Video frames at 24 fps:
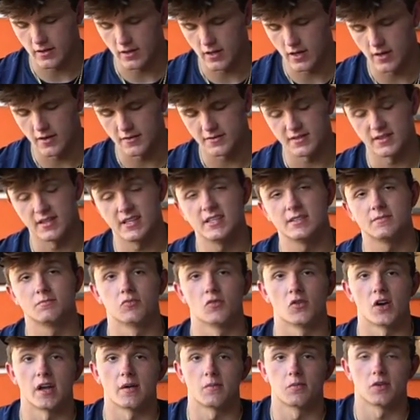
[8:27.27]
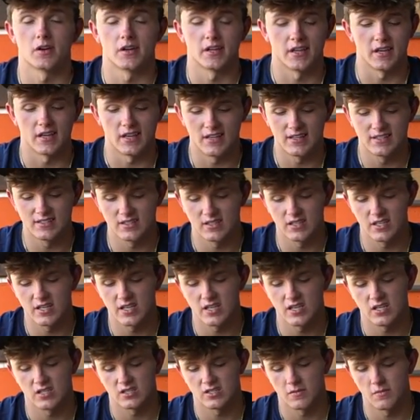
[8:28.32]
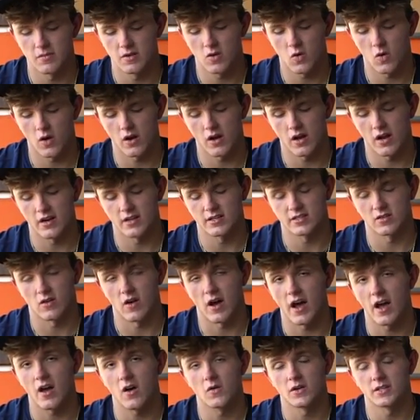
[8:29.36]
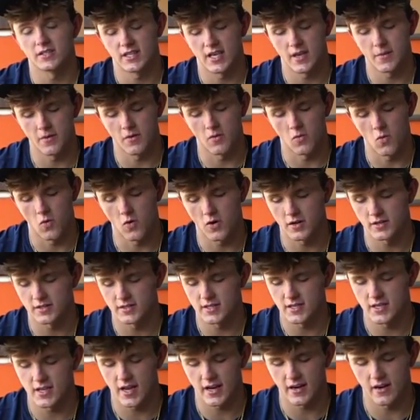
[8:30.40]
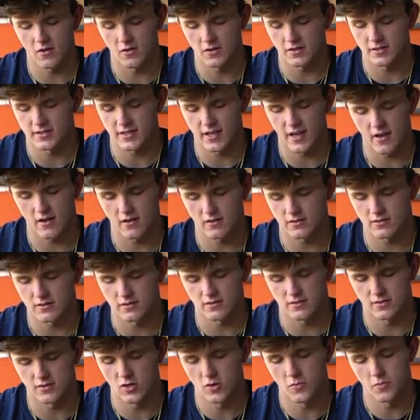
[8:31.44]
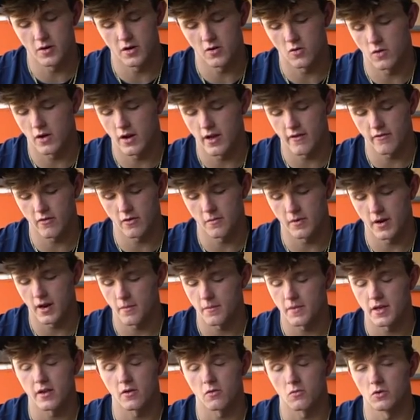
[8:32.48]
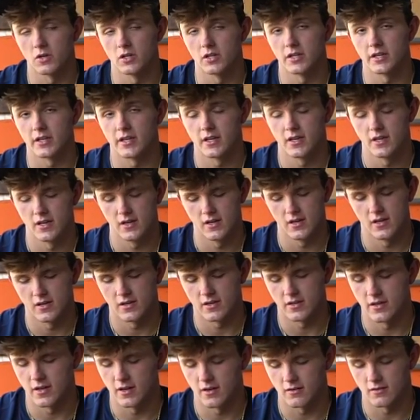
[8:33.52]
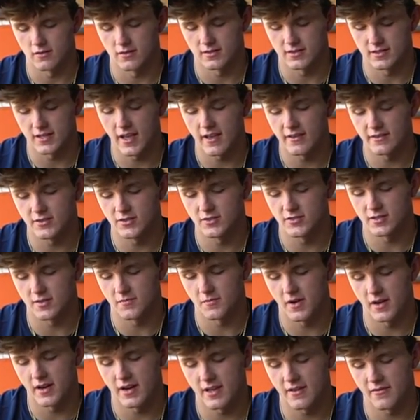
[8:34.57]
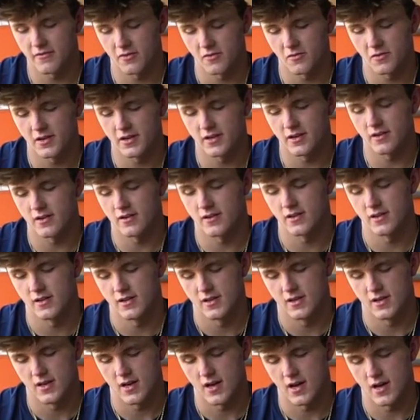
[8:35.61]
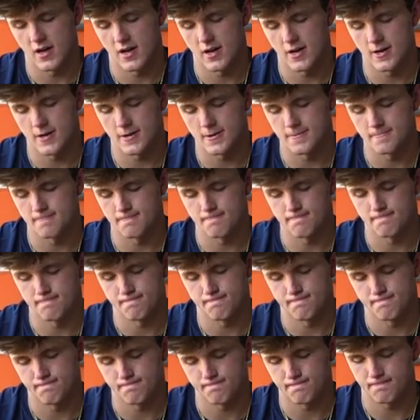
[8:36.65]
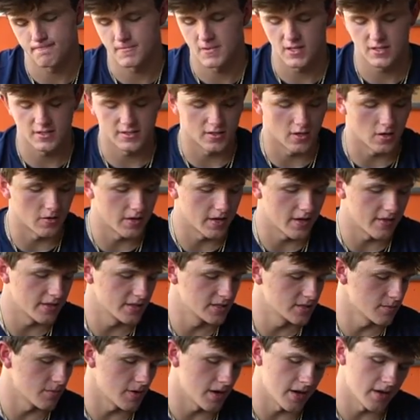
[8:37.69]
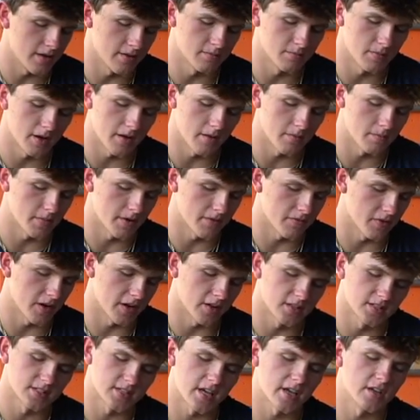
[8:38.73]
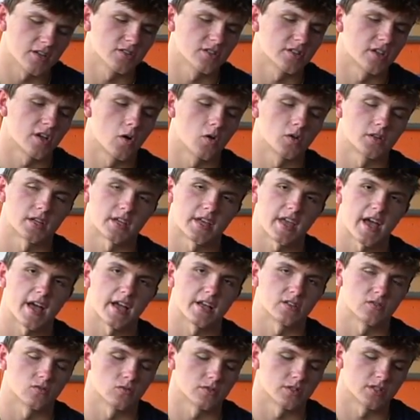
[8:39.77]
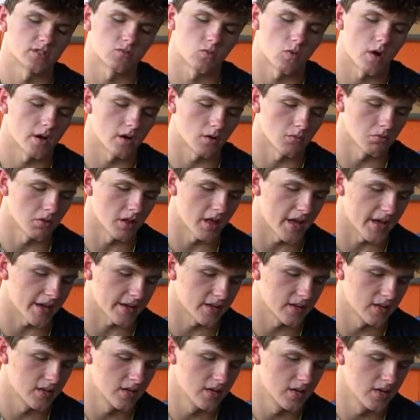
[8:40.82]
gloves, and these break pretty easily, to be quite honest, so I always keep a warranty. I know it sounds stupid or whatever, but I mean, it really, you know, saves you some money for real. So yeah, these are my Franklins. I usually go with the casual, just white or black,